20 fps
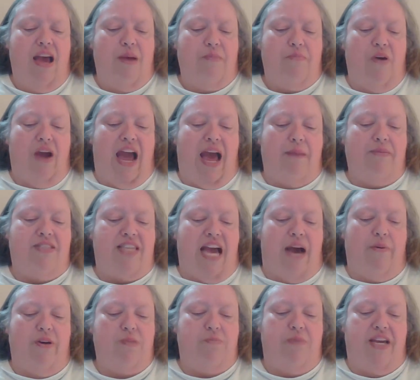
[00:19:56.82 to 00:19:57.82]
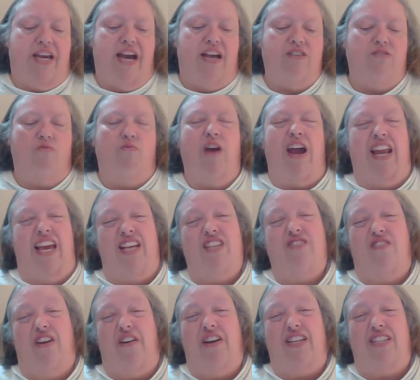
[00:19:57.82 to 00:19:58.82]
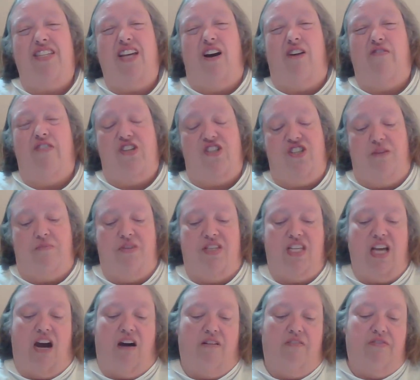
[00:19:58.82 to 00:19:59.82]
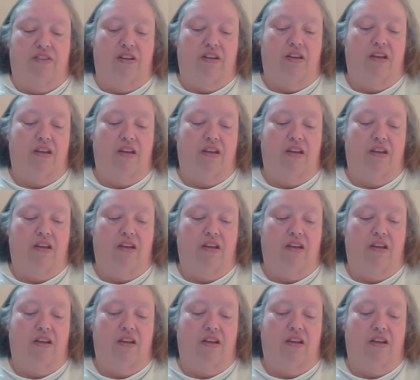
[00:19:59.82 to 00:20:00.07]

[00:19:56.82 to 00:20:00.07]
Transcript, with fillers: Perhaps that was because Reddy is very selfish himself.